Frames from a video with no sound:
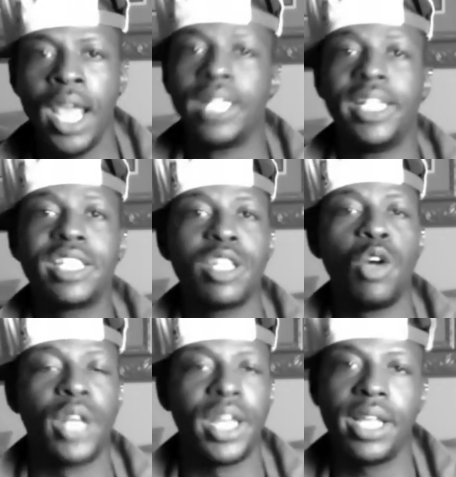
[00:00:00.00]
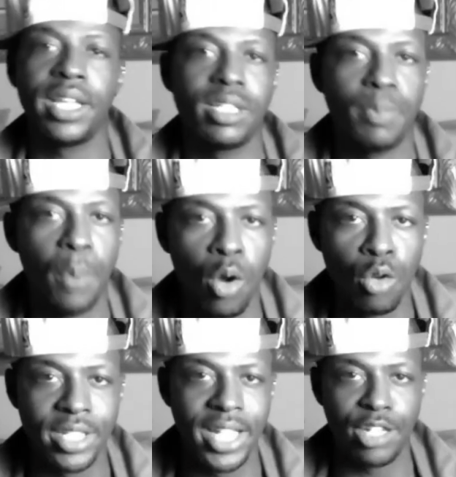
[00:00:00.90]
This whole done
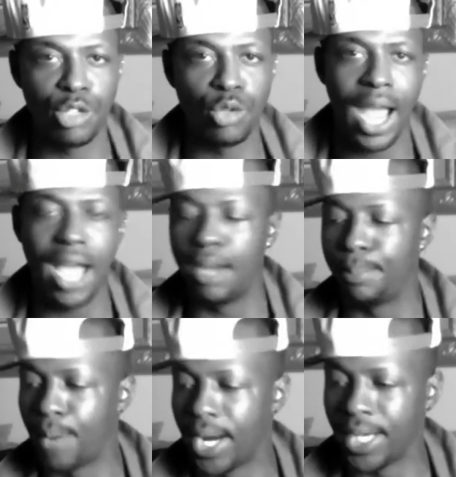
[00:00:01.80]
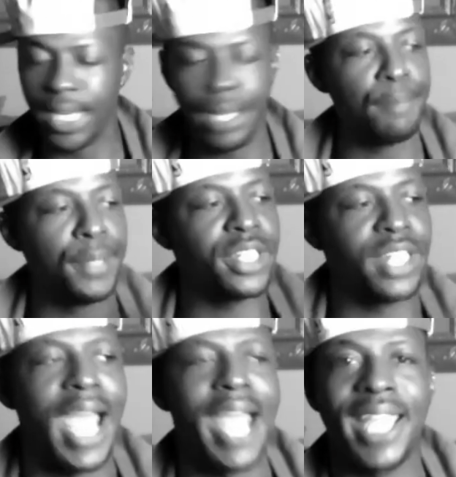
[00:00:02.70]
exposed that you got her pregnant. Bitch
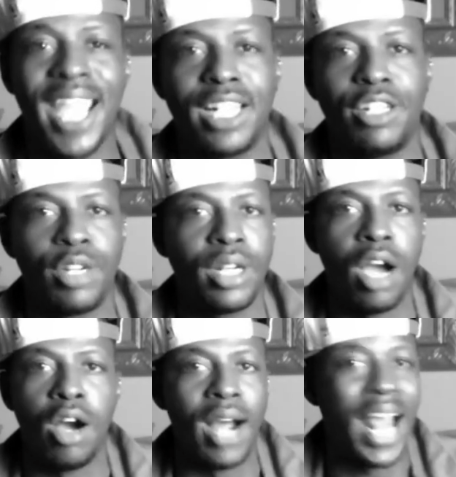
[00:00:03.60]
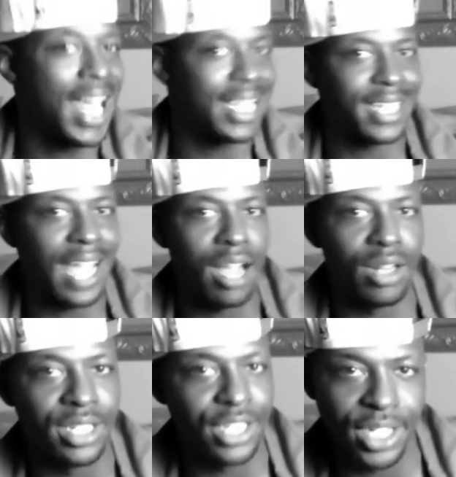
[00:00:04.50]
got Catherine all
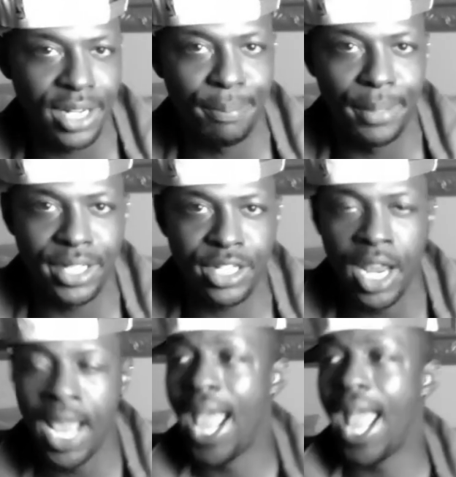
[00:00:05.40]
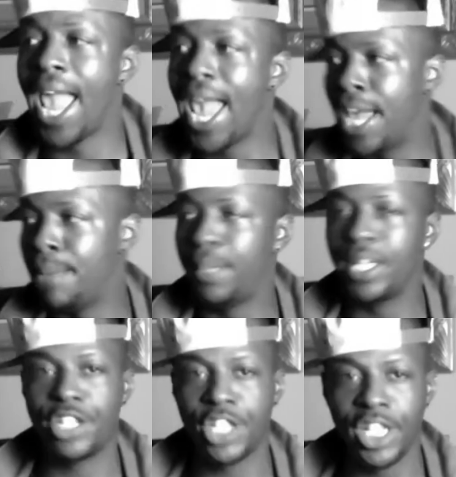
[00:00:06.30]
hostile and shit, bitch. And
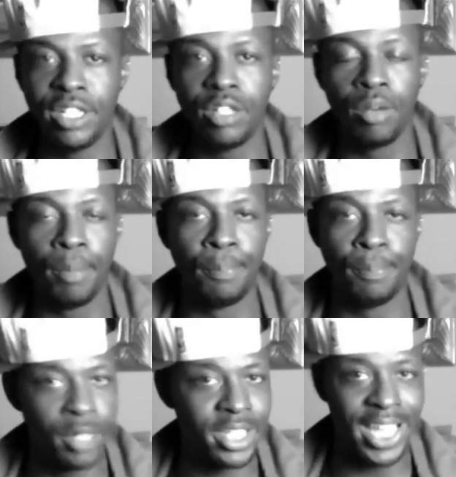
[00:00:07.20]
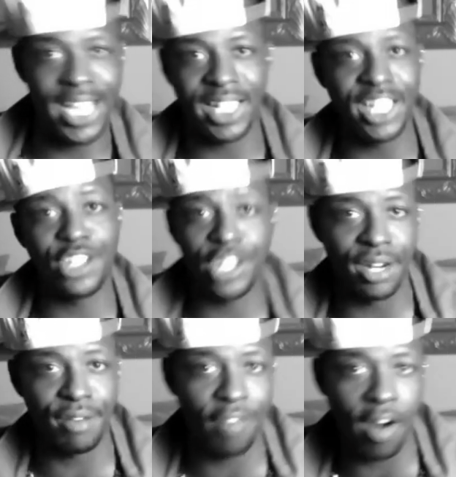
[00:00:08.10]
bitch, she said this shit
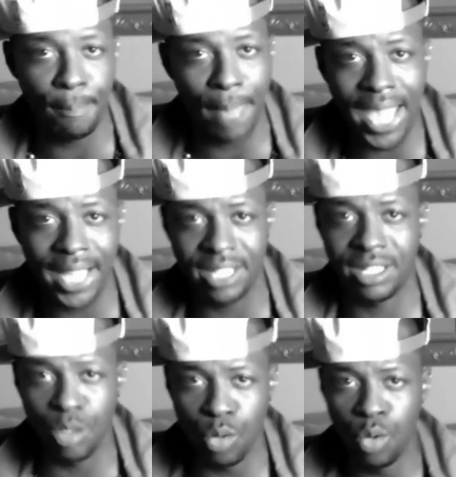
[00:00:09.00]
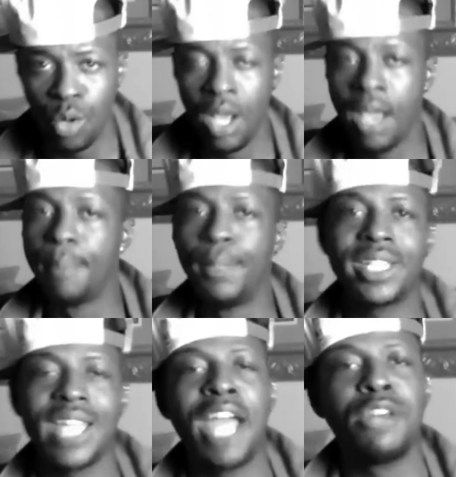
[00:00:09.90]
in front of Maggie too.
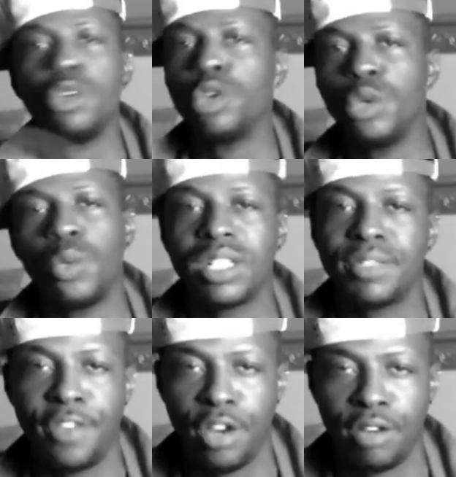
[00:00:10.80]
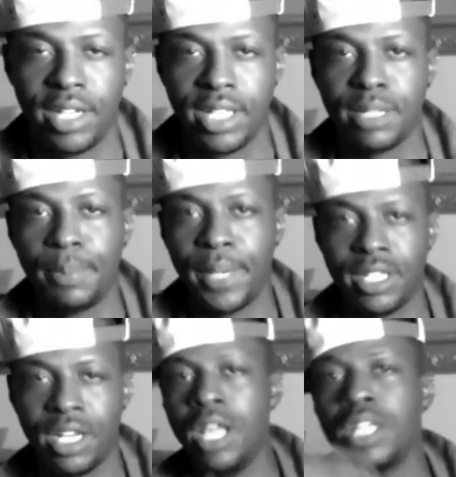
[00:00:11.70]
Bitch, I knew you was furious, bitch.